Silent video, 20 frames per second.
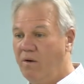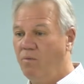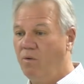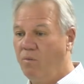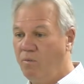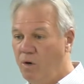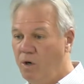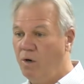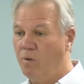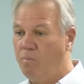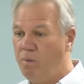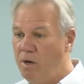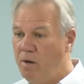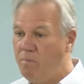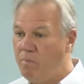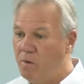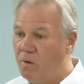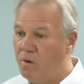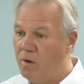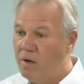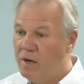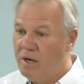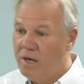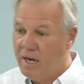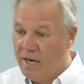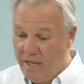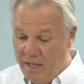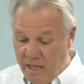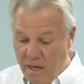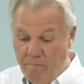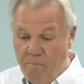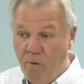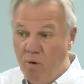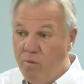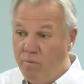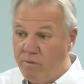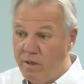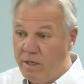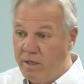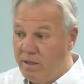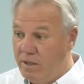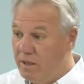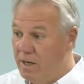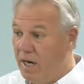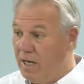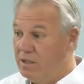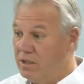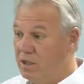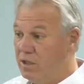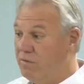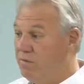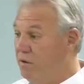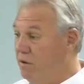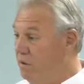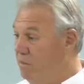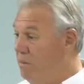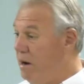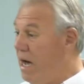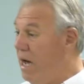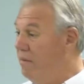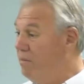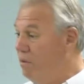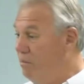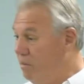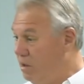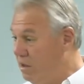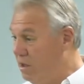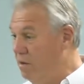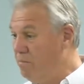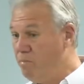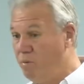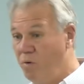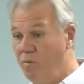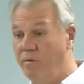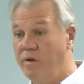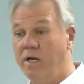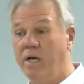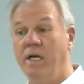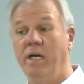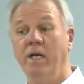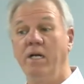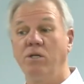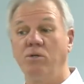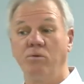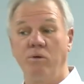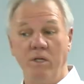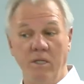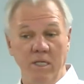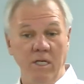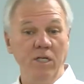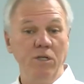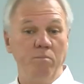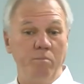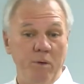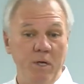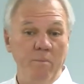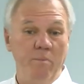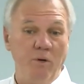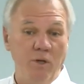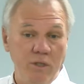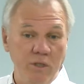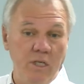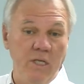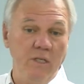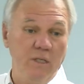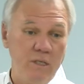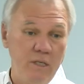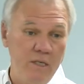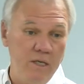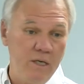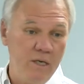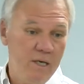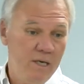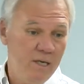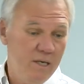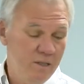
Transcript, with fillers: They were real people. And they proved it, not just from the Bible, but they proved it in history. These people existed.